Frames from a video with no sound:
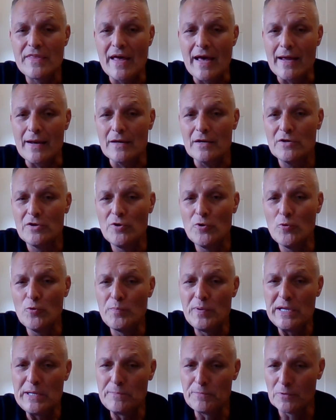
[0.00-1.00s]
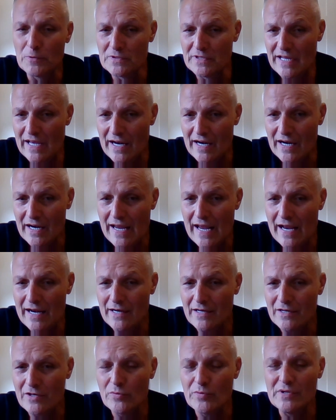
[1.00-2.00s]
that two people
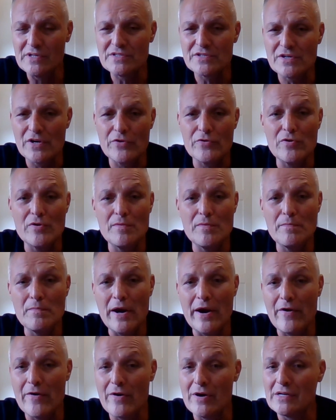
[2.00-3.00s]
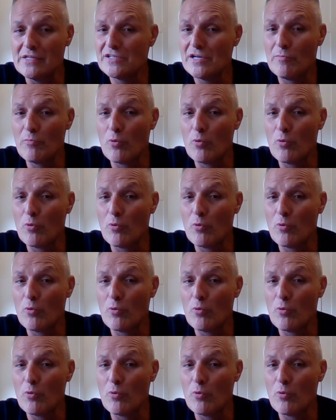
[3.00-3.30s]
dedicated to each other in marriage,